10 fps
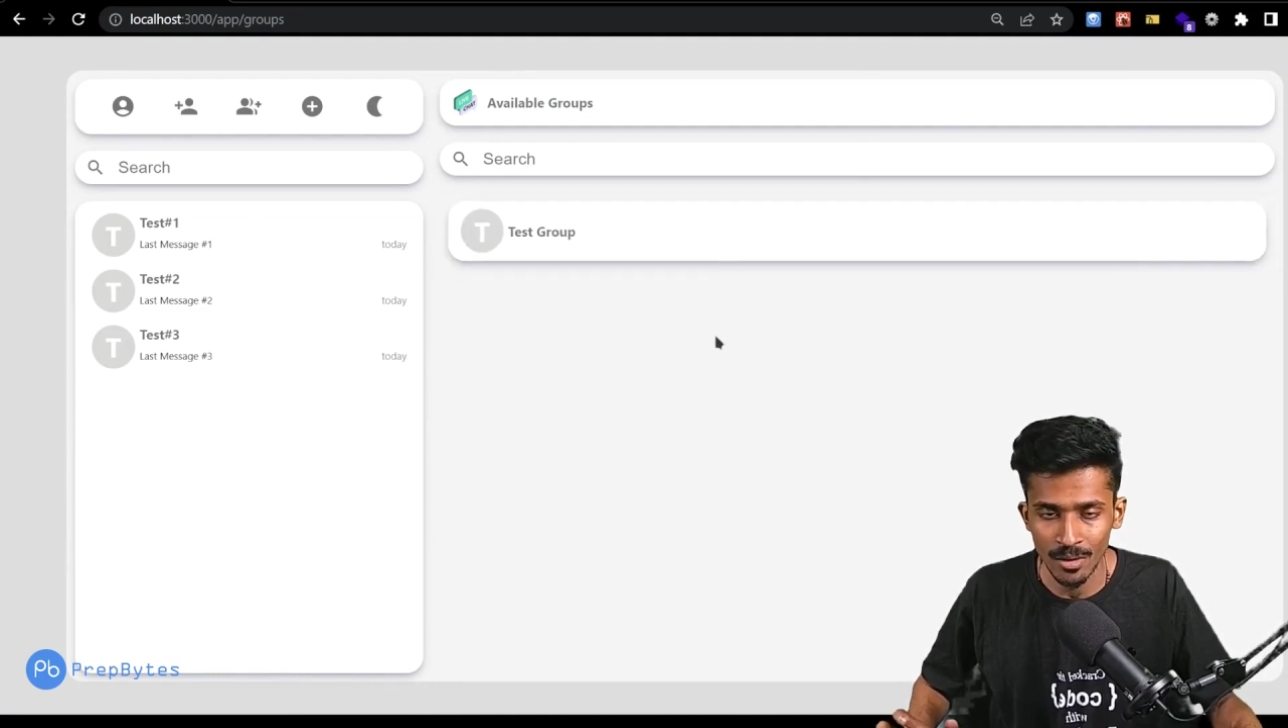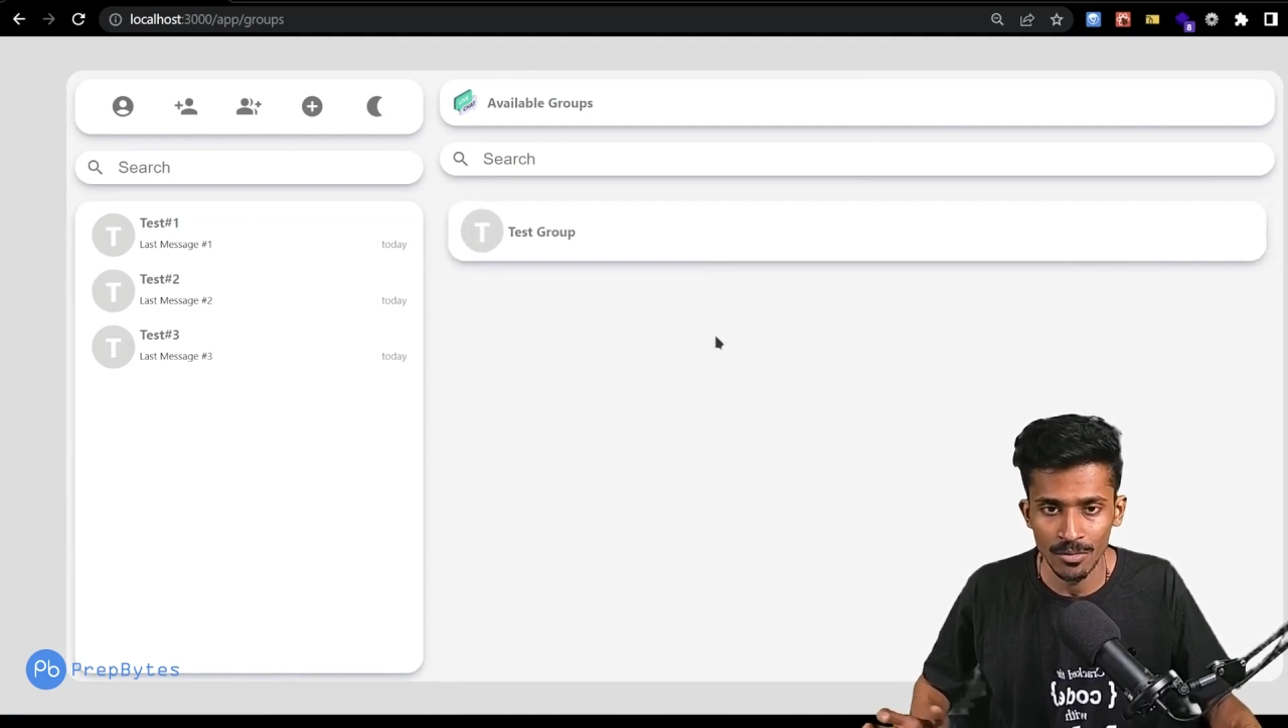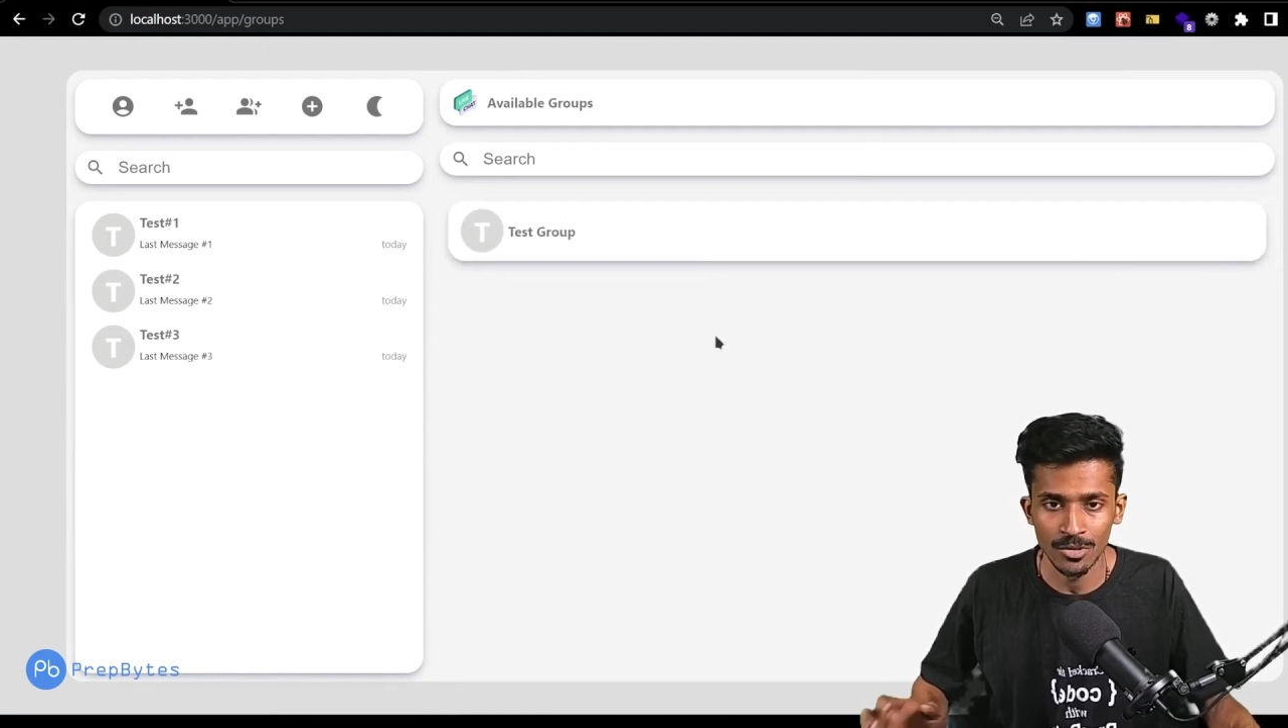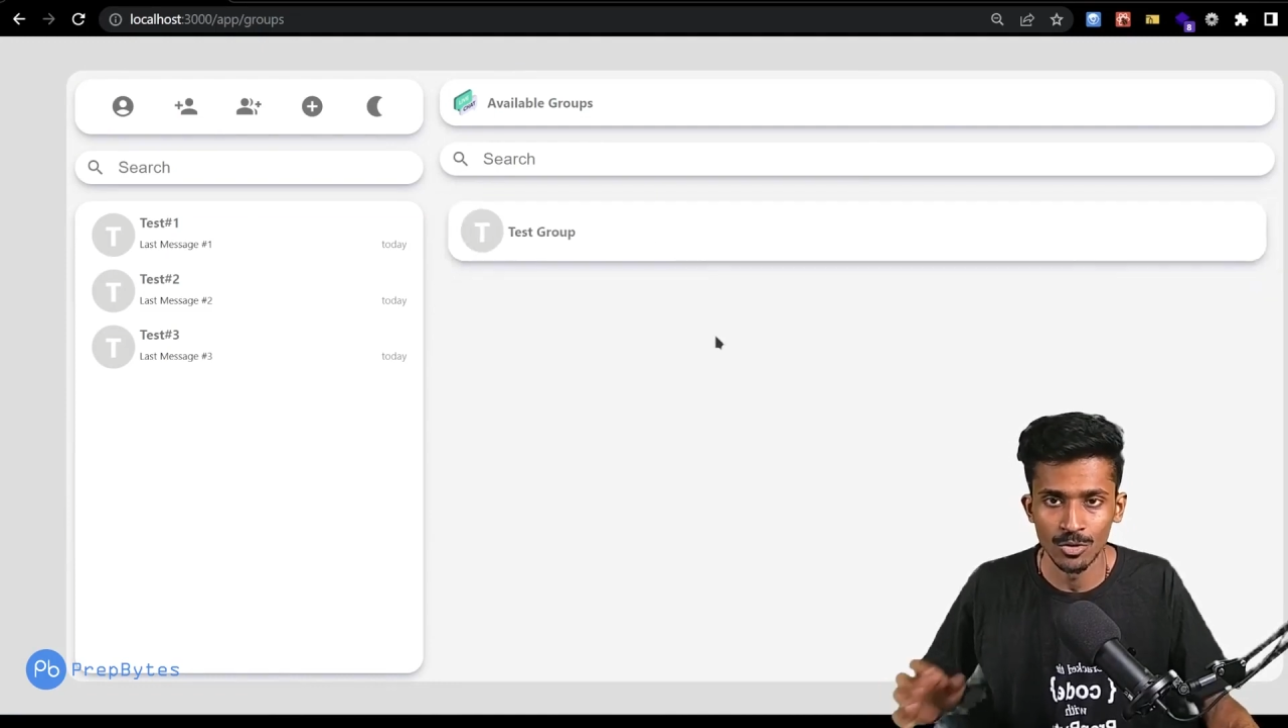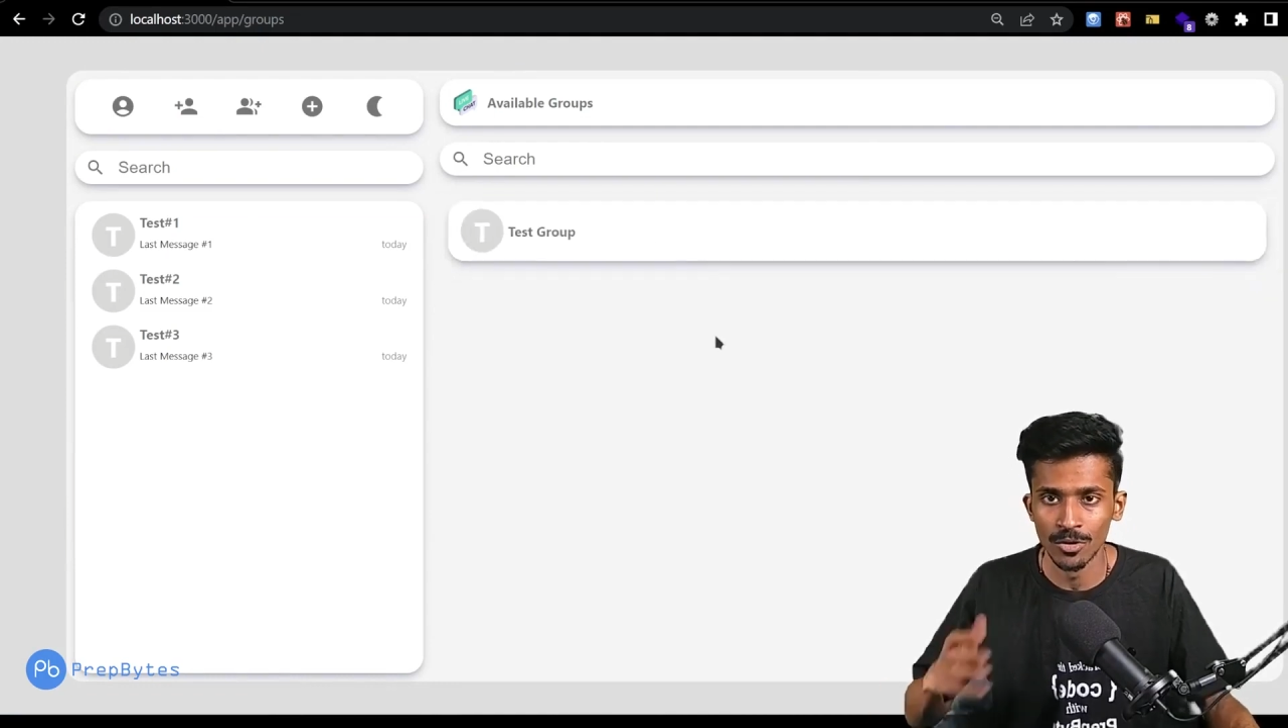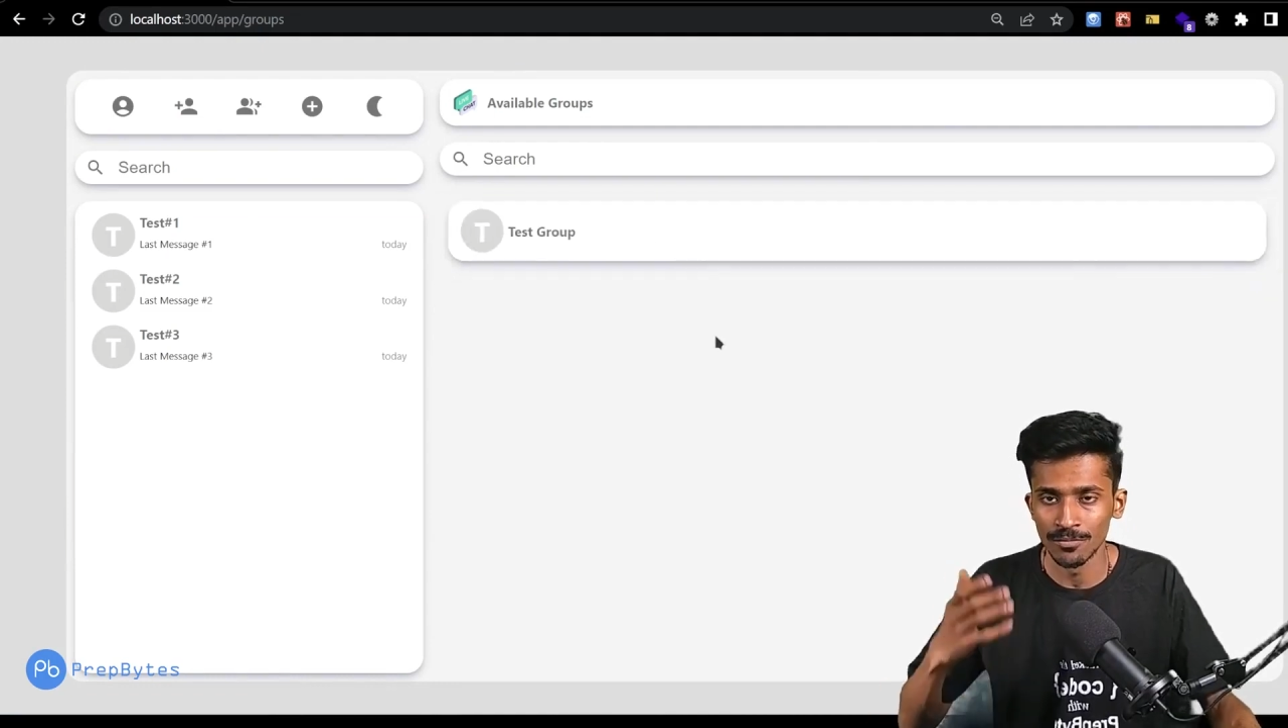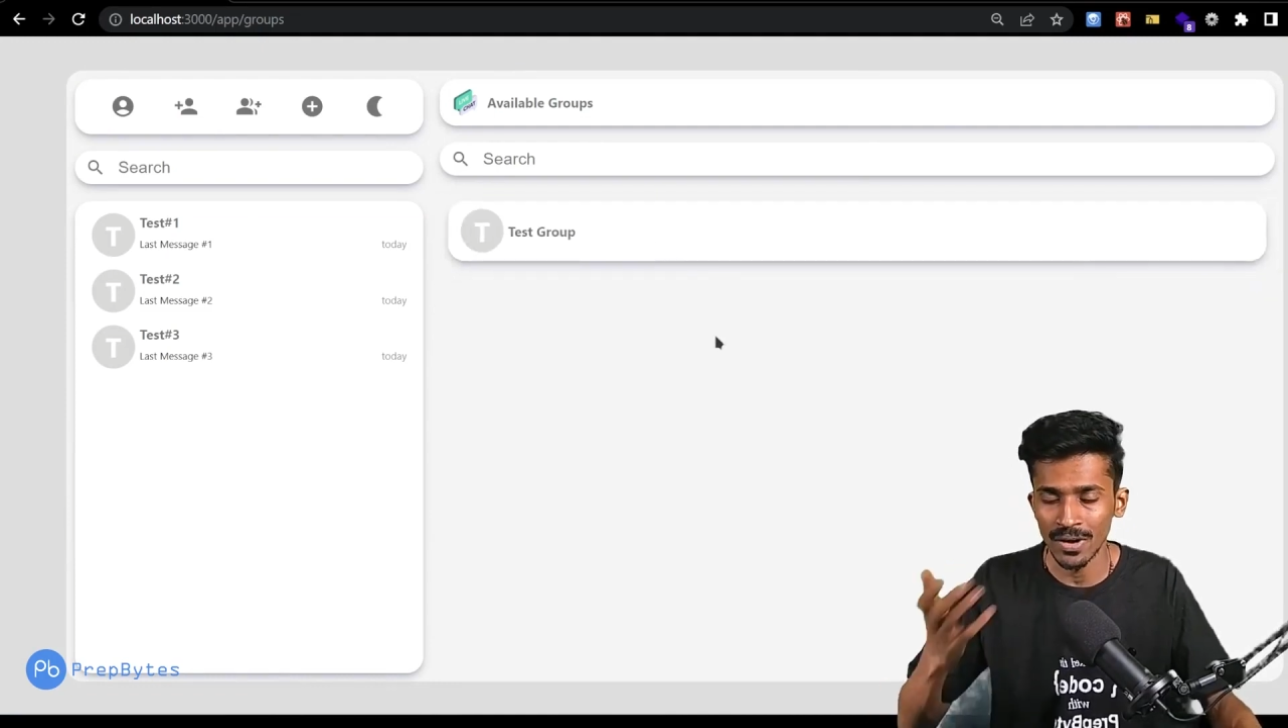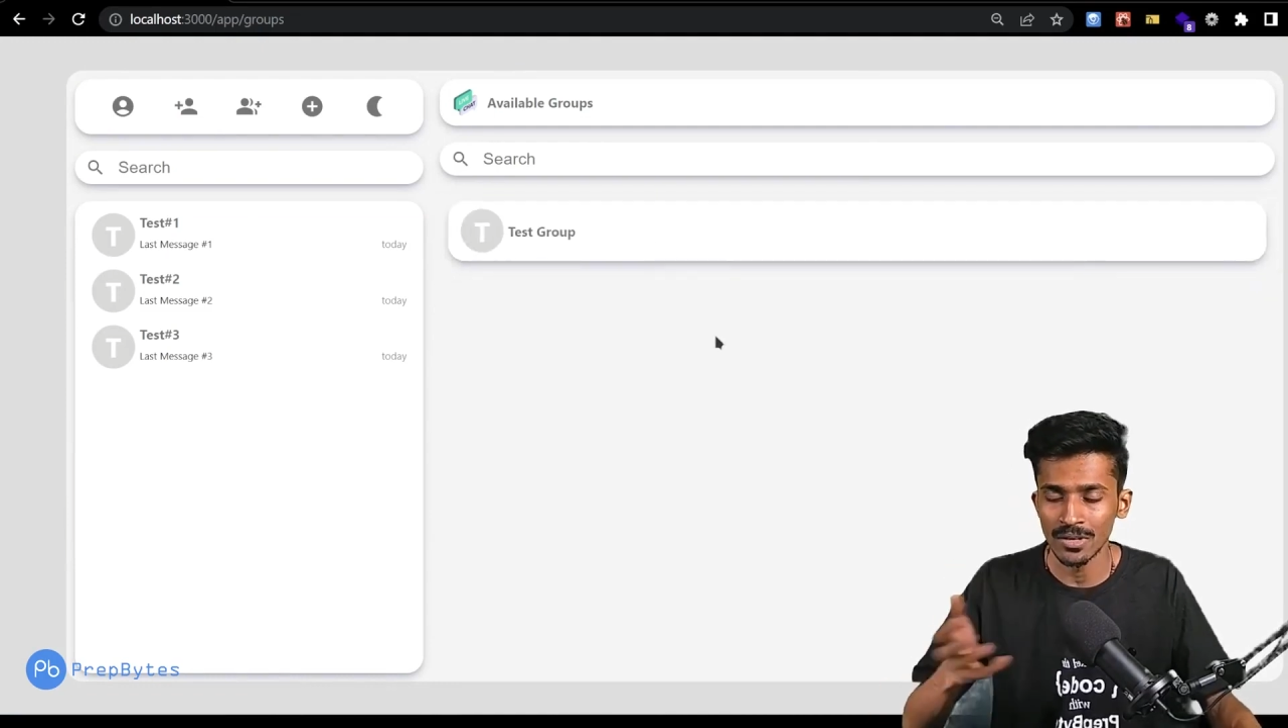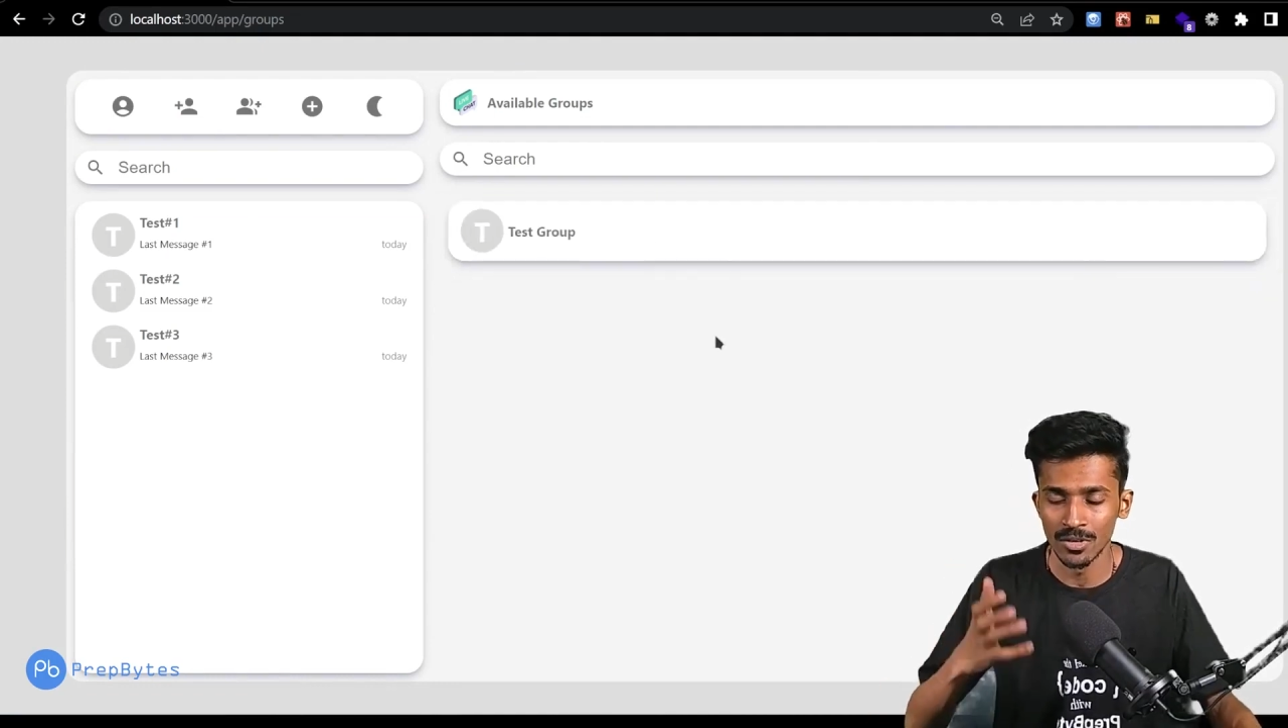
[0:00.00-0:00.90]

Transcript: to a factor